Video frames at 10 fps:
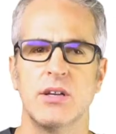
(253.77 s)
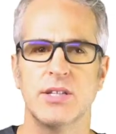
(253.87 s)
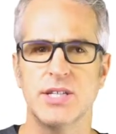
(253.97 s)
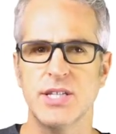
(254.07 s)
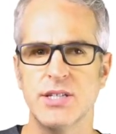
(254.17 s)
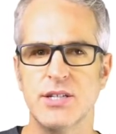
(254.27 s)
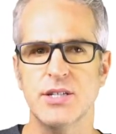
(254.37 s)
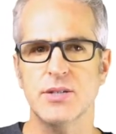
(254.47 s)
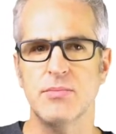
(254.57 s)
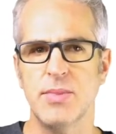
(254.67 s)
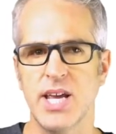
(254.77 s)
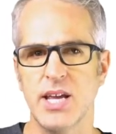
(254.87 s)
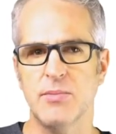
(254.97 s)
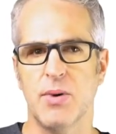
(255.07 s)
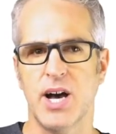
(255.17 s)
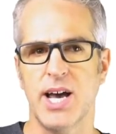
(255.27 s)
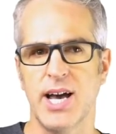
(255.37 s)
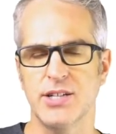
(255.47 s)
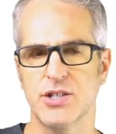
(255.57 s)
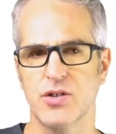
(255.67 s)
Decisions made by
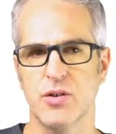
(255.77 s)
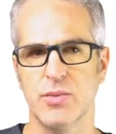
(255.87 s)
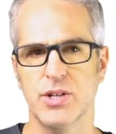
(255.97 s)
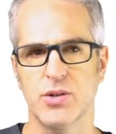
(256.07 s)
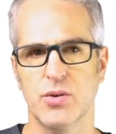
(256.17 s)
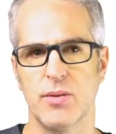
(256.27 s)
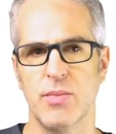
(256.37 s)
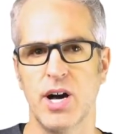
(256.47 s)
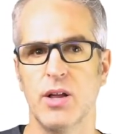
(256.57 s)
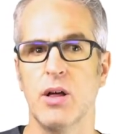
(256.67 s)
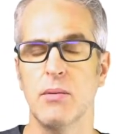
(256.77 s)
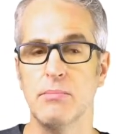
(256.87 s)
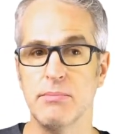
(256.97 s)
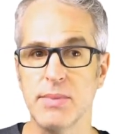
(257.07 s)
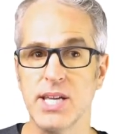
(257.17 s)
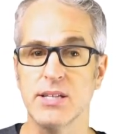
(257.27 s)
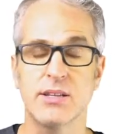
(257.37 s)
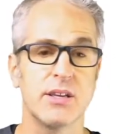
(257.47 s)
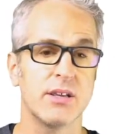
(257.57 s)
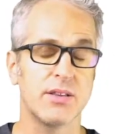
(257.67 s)
a discriminatory model meet
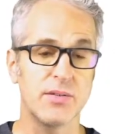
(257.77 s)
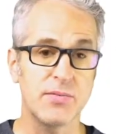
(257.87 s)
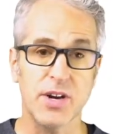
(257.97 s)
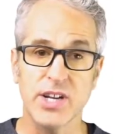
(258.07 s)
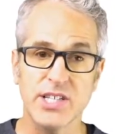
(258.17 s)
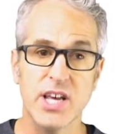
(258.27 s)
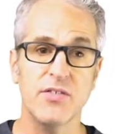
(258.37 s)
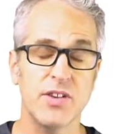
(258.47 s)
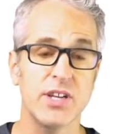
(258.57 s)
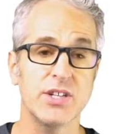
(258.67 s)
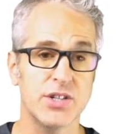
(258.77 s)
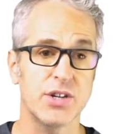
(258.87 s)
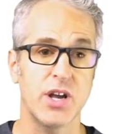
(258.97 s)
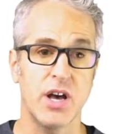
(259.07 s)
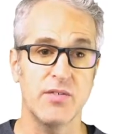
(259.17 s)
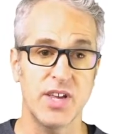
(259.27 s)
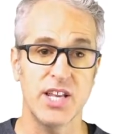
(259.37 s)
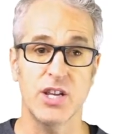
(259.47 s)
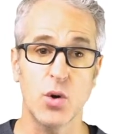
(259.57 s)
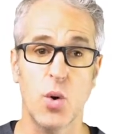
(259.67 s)
the very definition of
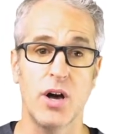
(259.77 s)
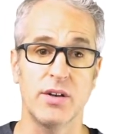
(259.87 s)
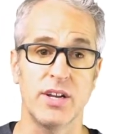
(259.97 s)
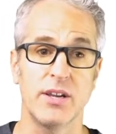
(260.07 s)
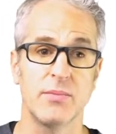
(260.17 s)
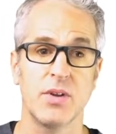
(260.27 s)
inequality.